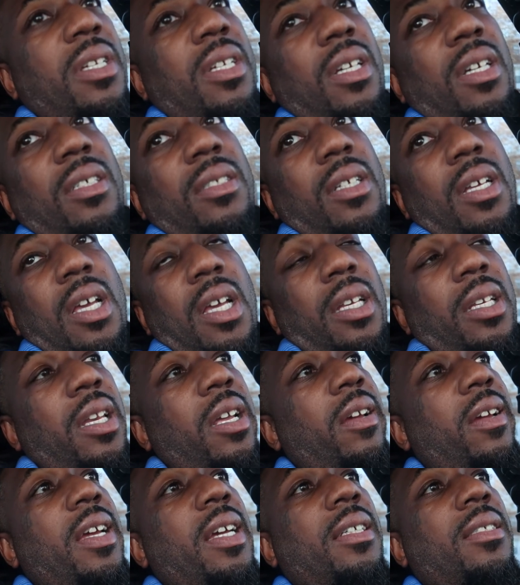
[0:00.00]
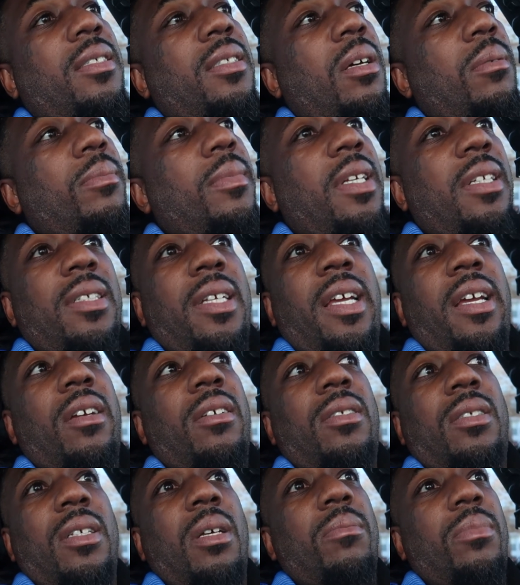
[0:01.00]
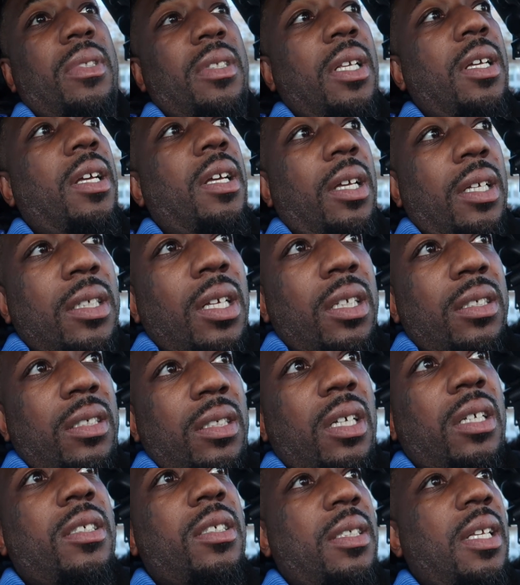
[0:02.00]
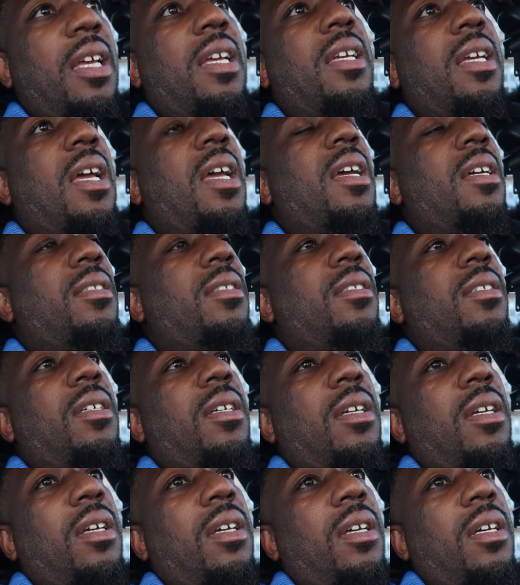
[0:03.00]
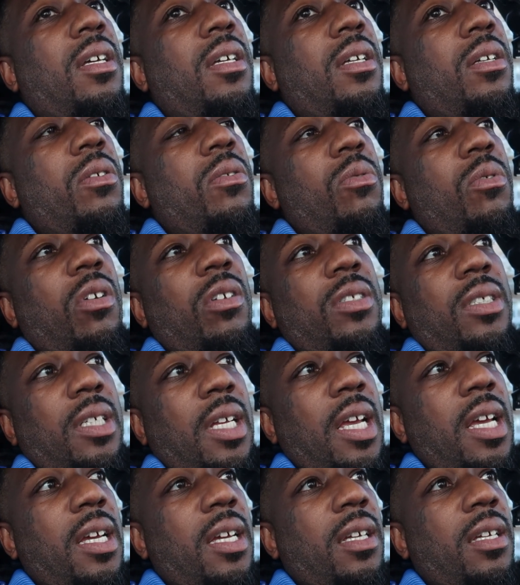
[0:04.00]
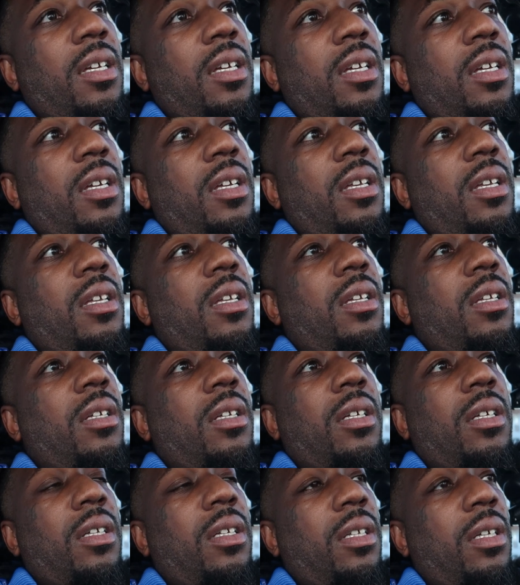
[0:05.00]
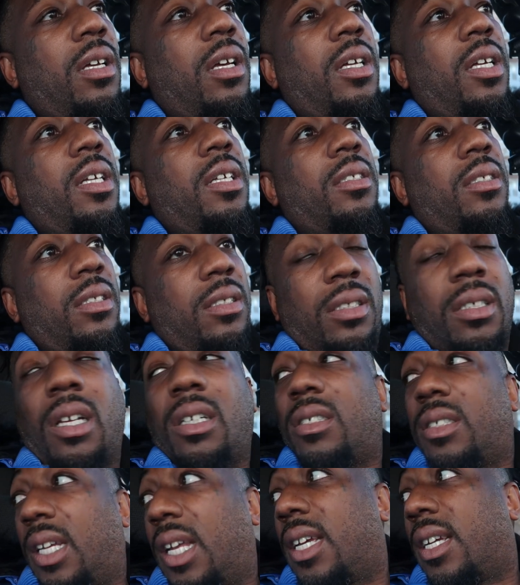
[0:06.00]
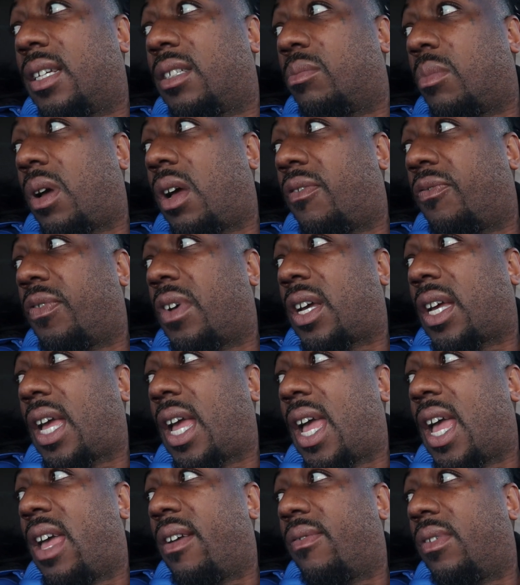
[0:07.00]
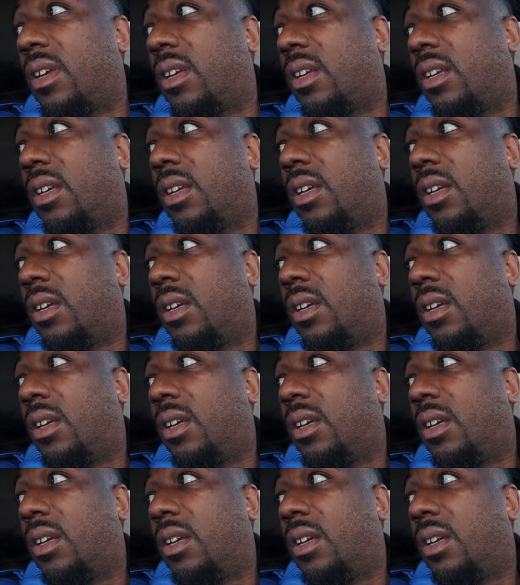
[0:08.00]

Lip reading: because there is such thing as, you know what I'm saying? It's a such thing as motherfucking having...